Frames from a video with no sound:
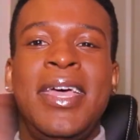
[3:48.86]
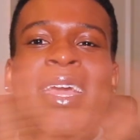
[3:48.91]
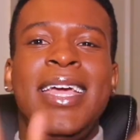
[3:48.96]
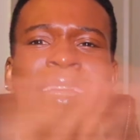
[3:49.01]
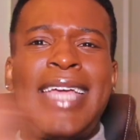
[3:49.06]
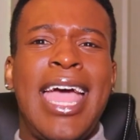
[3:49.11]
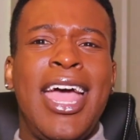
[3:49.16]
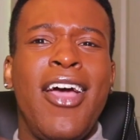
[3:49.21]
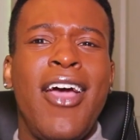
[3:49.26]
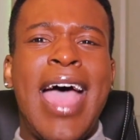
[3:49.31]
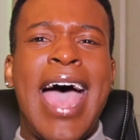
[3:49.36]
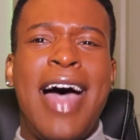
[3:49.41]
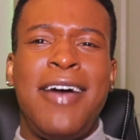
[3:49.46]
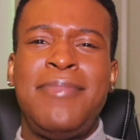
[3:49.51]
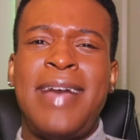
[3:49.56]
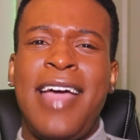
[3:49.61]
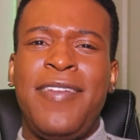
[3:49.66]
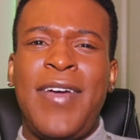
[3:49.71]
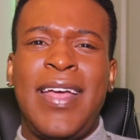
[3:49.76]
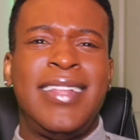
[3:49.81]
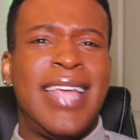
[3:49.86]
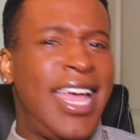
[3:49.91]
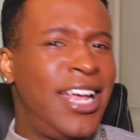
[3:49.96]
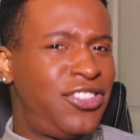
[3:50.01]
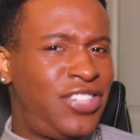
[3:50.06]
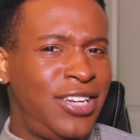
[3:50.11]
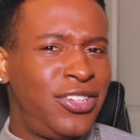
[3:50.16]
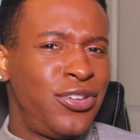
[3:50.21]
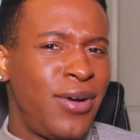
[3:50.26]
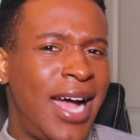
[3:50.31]
Get her out my face.
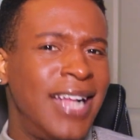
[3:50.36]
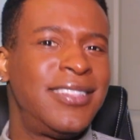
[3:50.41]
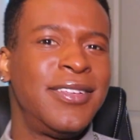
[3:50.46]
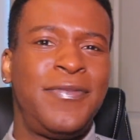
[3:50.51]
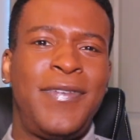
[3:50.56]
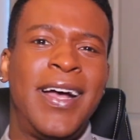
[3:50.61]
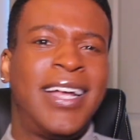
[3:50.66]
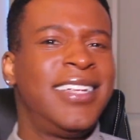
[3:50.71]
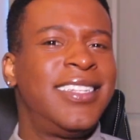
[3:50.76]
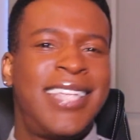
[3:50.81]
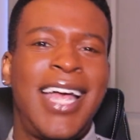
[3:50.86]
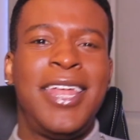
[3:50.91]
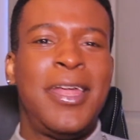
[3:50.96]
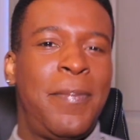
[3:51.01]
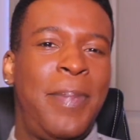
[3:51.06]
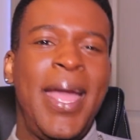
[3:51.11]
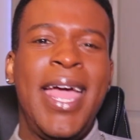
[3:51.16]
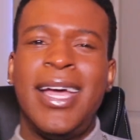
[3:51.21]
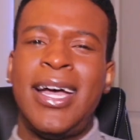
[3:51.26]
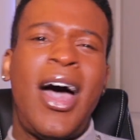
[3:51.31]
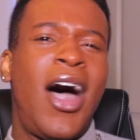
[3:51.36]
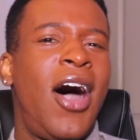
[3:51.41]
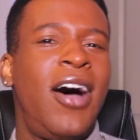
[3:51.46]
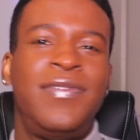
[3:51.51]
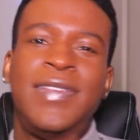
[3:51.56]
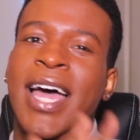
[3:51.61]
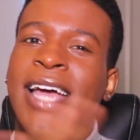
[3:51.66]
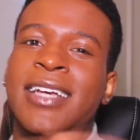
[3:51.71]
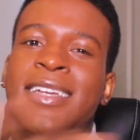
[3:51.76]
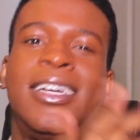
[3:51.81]
And she tried to fucking sell a pig
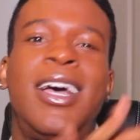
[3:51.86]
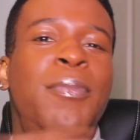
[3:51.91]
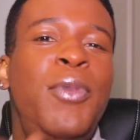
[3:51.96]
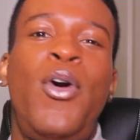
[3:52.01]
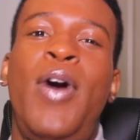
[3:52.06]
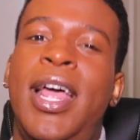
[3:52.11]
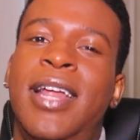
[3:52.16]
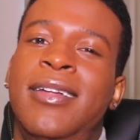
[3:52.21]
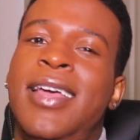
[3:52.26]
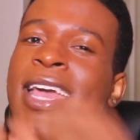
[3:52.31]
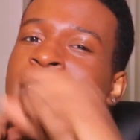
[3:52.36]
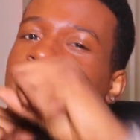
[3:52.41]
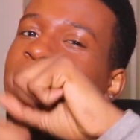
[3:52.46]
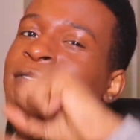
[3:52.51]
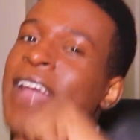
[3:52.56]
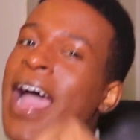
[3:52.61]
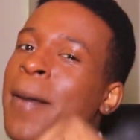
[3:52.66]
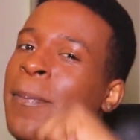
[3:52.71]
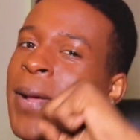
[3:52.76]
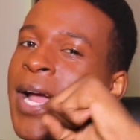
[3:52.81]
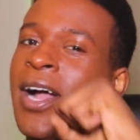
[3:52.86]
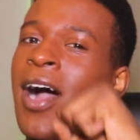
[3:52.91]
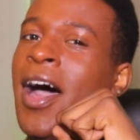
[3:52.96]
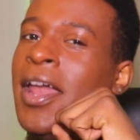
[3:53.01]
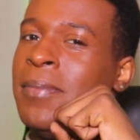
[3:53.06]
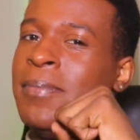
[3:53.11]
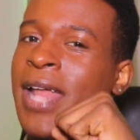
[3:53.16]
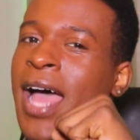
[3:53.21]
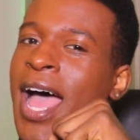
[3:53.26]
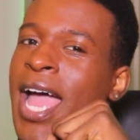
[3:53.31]
off. Like, come on. If y'all pick
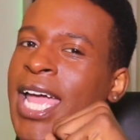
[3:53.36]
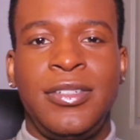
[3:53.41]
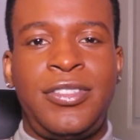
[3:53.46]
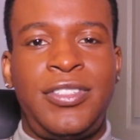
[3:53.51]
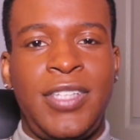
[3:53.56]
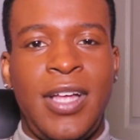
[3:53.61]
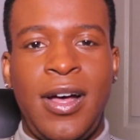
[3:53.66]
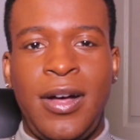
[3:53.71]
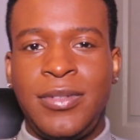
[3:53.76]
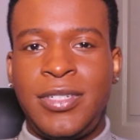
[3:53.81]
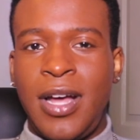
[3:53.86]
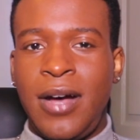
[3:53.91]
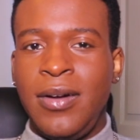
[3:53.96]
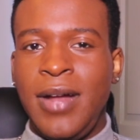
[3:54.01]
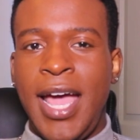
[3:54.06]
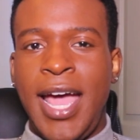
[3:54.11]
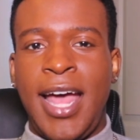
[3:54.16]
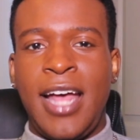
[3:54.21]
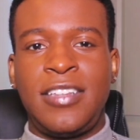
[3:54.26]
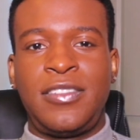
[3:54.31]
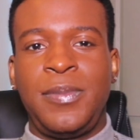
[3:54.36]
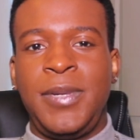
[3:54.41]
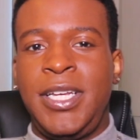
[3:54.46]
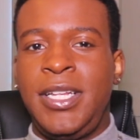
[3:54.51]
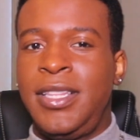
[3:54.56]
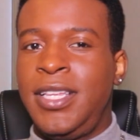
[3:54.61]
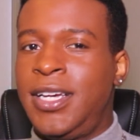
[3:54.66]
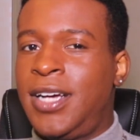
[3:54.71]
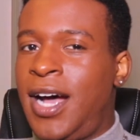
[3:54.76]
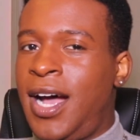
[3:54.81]
all the nine. So don't ask
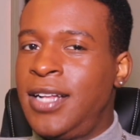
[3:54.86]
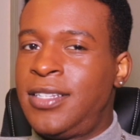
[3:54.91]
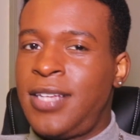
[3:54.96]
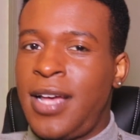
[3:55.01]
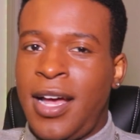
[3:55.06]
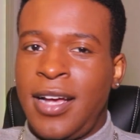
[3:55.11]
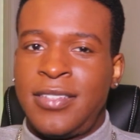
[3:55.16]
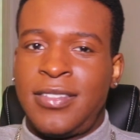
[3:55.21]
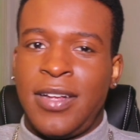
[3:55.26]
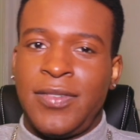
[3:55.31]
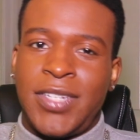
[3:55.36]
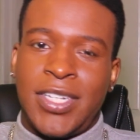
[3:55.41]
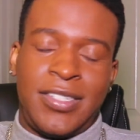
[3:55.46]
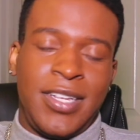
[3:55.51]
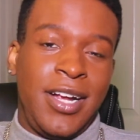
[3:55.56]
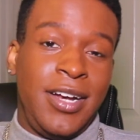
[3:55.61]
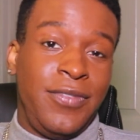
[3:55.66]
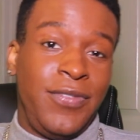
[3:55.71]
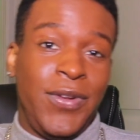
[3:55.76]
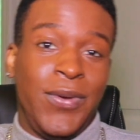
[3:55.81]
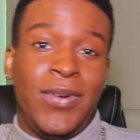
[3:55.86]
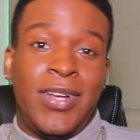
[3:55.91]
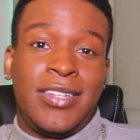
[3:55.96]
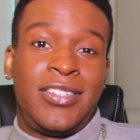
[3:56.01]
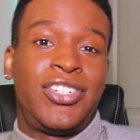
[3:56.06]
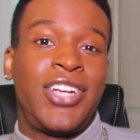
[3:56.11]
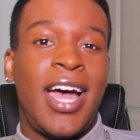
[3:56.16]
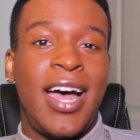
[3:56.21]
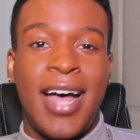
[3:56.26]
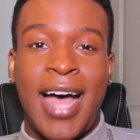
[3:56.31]
me the context of this interview
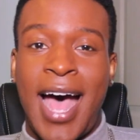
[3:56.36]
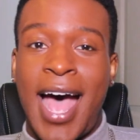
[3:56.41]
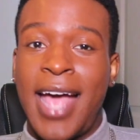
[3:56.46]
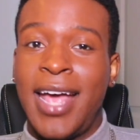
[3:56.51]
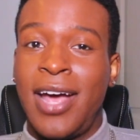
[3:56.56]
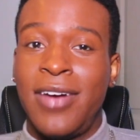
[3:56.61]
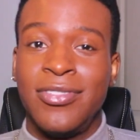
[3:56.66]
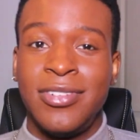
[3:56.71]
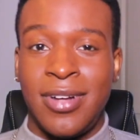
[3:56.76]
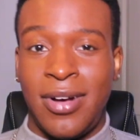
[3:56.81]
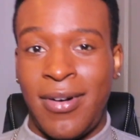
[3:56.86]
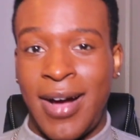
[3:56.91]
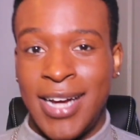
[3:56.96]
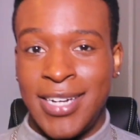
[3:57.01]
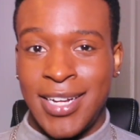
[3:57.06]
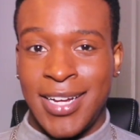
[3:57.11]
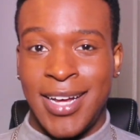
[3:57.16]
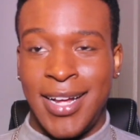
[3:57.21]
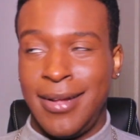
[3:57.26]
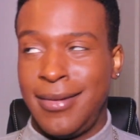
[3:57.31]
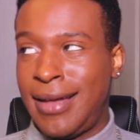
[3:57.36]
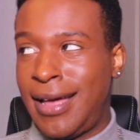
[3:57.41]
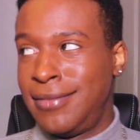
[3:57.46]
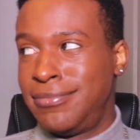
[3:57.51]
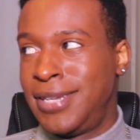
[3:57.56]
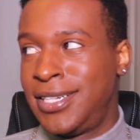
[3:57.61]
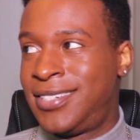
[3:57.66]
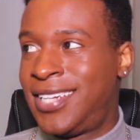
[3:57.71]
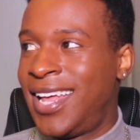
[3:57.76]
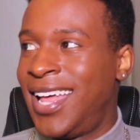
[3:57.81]
because child, I have no idea. Like,
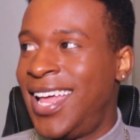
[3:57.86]
bitch.